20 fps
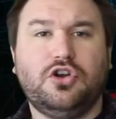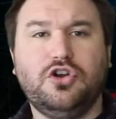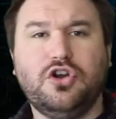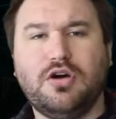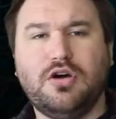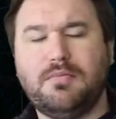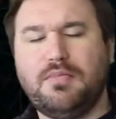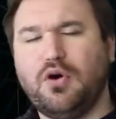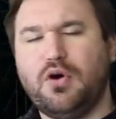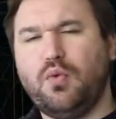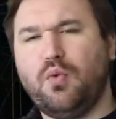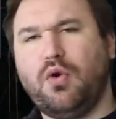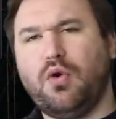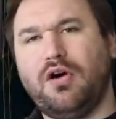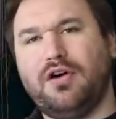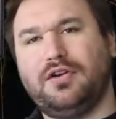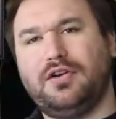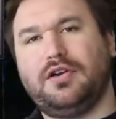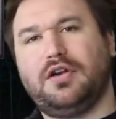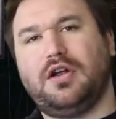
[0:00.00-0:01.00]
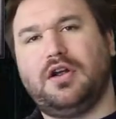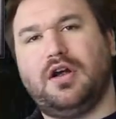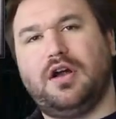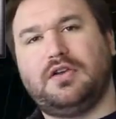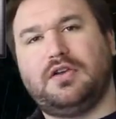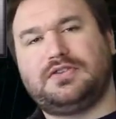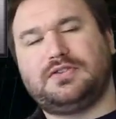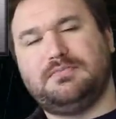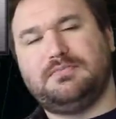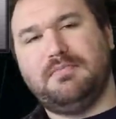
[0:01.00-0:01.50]
Number one,
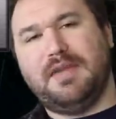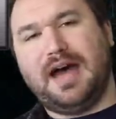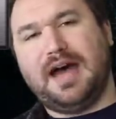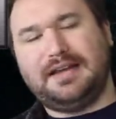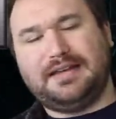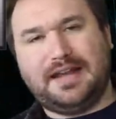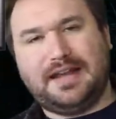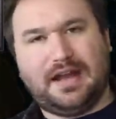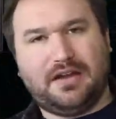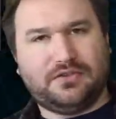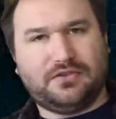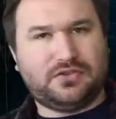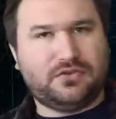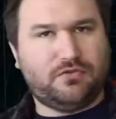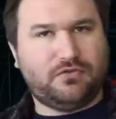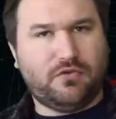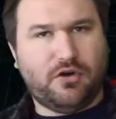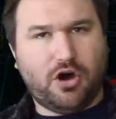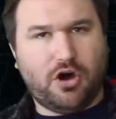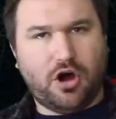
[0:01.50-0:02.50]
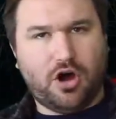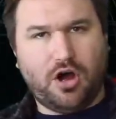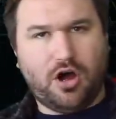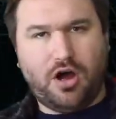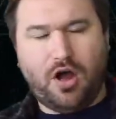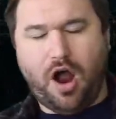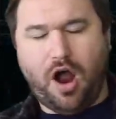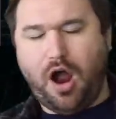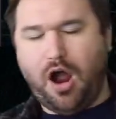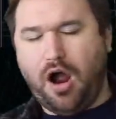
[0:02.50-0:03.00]
SmackDown to Raw,
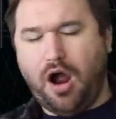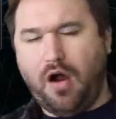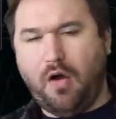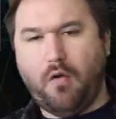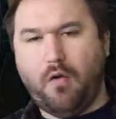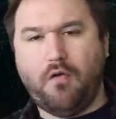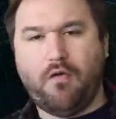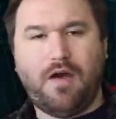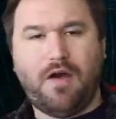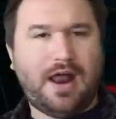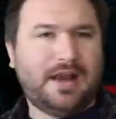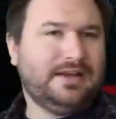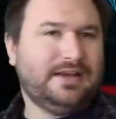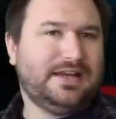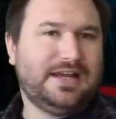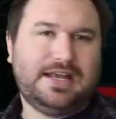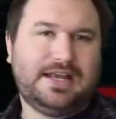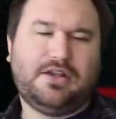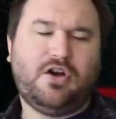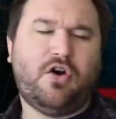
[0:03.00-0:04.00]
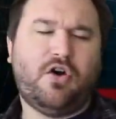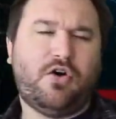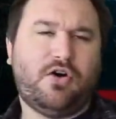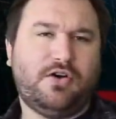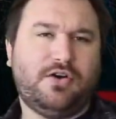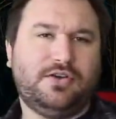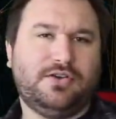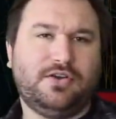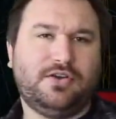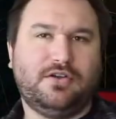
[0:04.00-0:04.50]
Randy
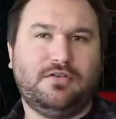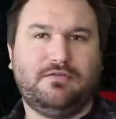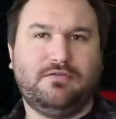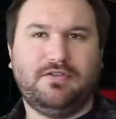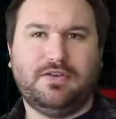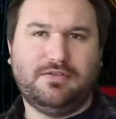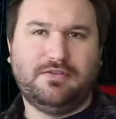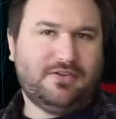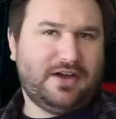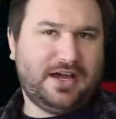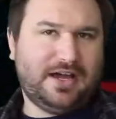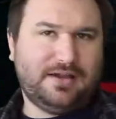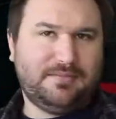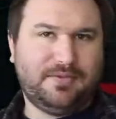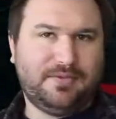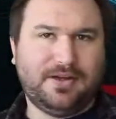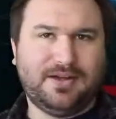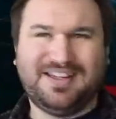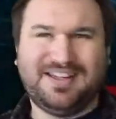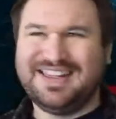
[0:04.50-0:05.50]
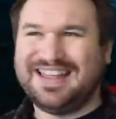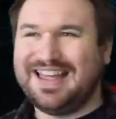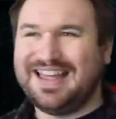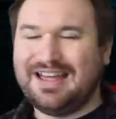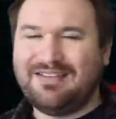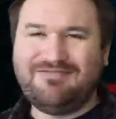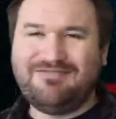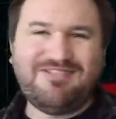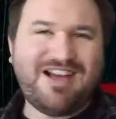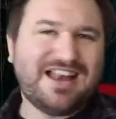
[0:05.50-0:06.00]
Orton, the Viper.
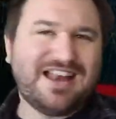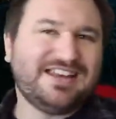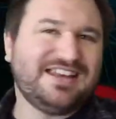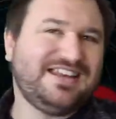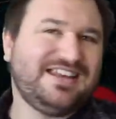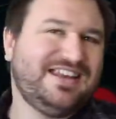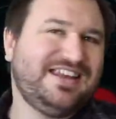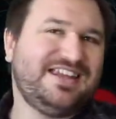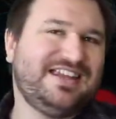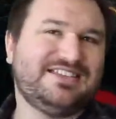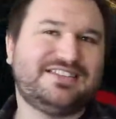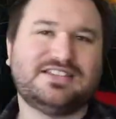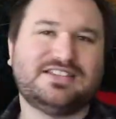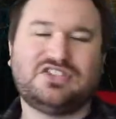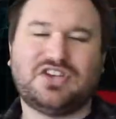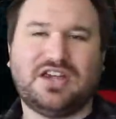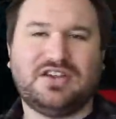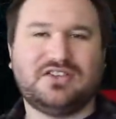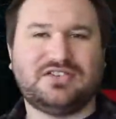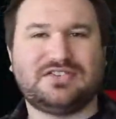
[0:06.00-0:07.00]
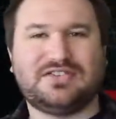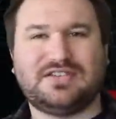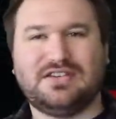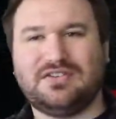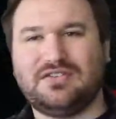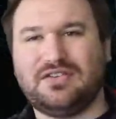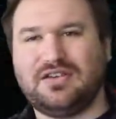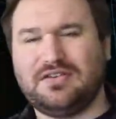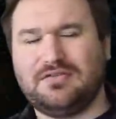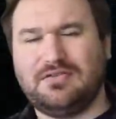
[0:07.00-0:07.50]
Randy needs a change of
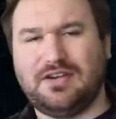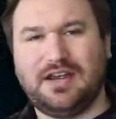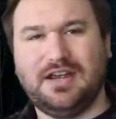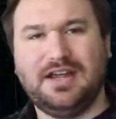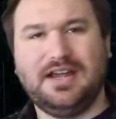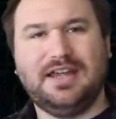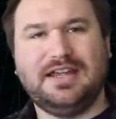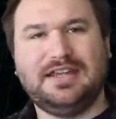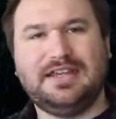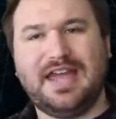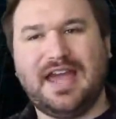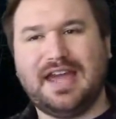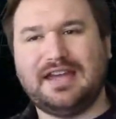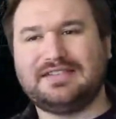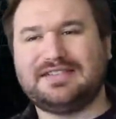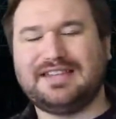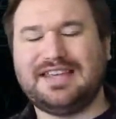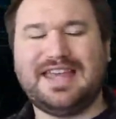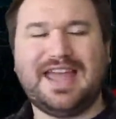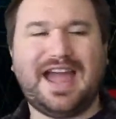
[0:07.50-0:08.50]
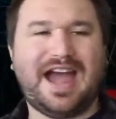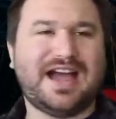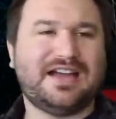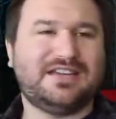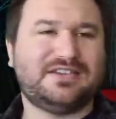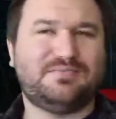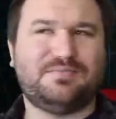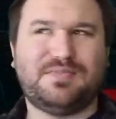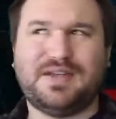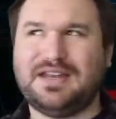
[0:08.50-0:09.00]
scenery. Yes, he
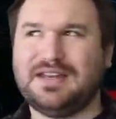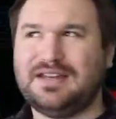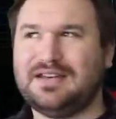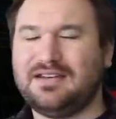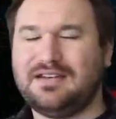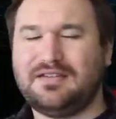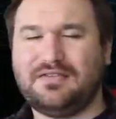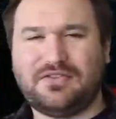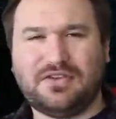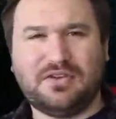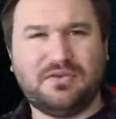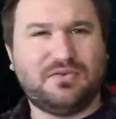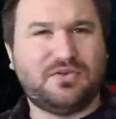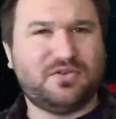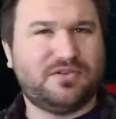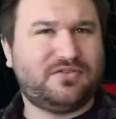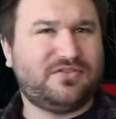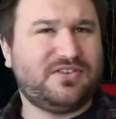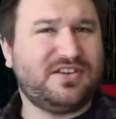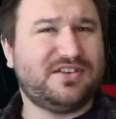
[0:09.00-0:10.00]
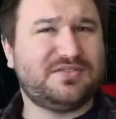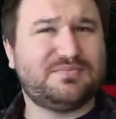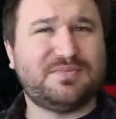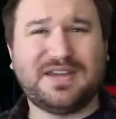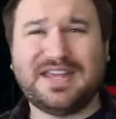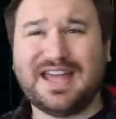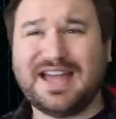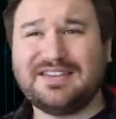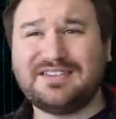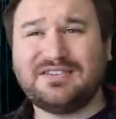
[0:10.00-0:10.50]
has been in a few good feuds,
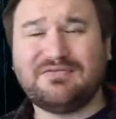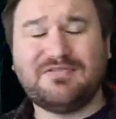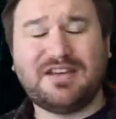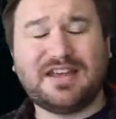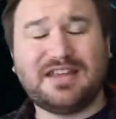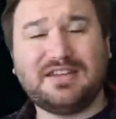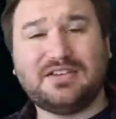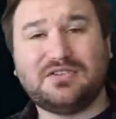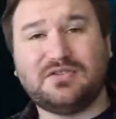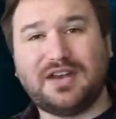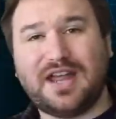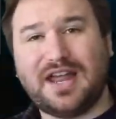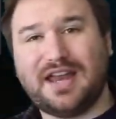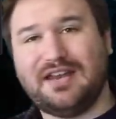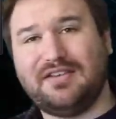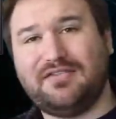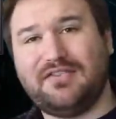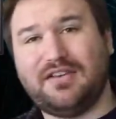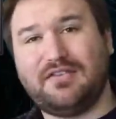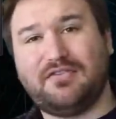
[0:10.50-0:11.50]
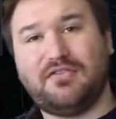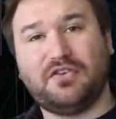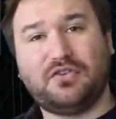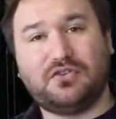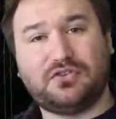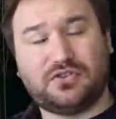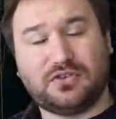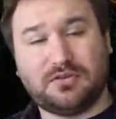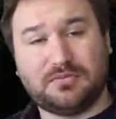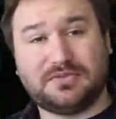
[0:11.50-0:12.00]
but he hasn't really done anything for
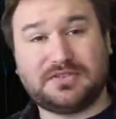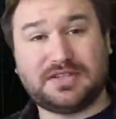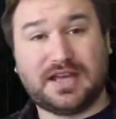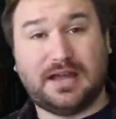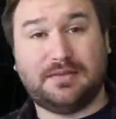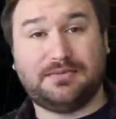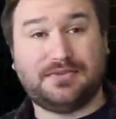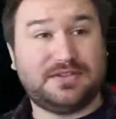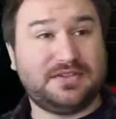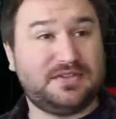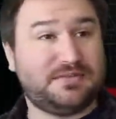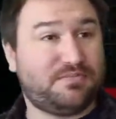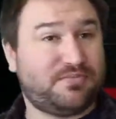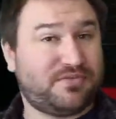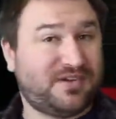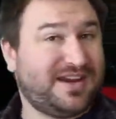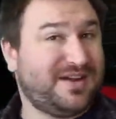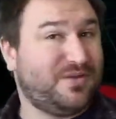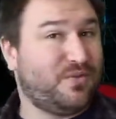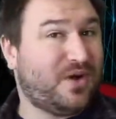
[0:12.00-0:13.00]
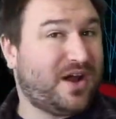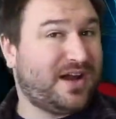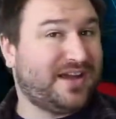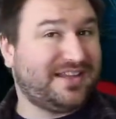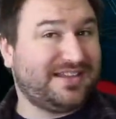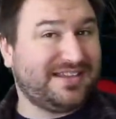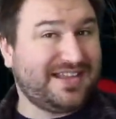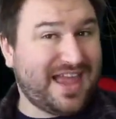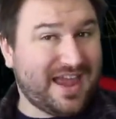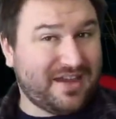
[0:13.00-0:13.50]
some time since Bray
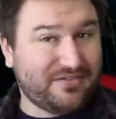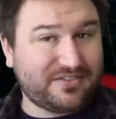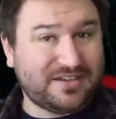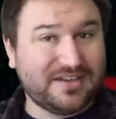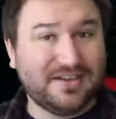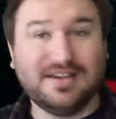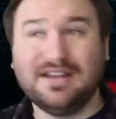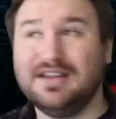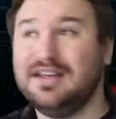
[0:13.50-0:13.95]
Wyatt left.